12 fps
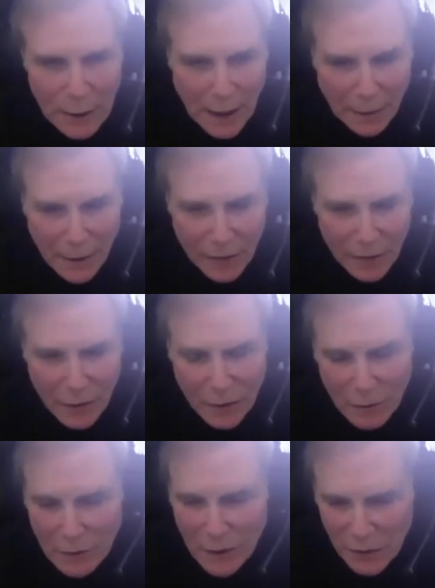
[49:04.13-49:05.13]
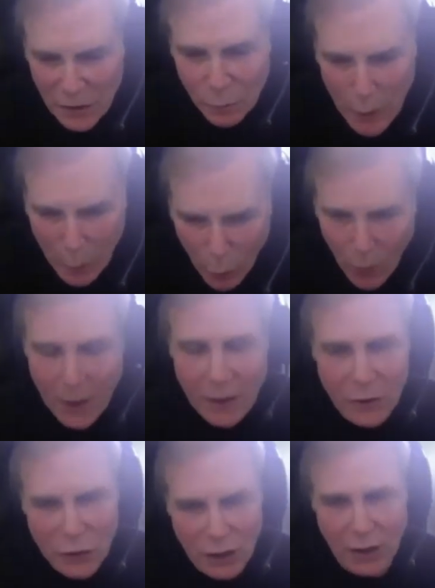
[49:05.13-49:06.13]
And this is this is we want to
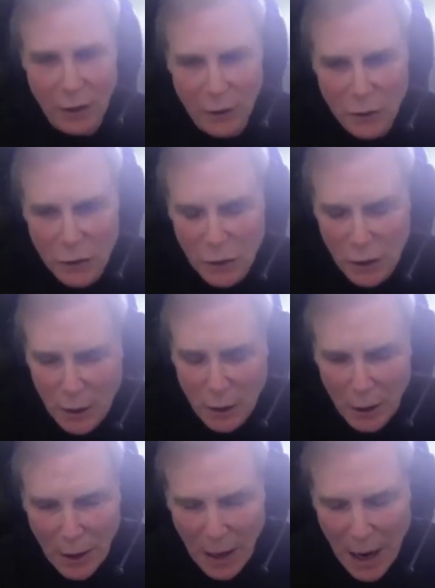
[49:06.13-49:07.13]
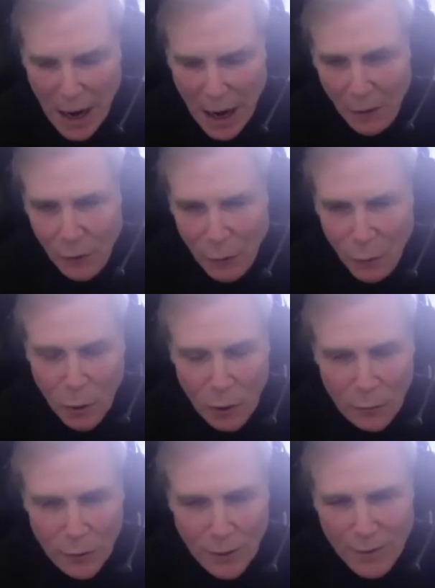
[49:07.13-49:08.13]
change how the world.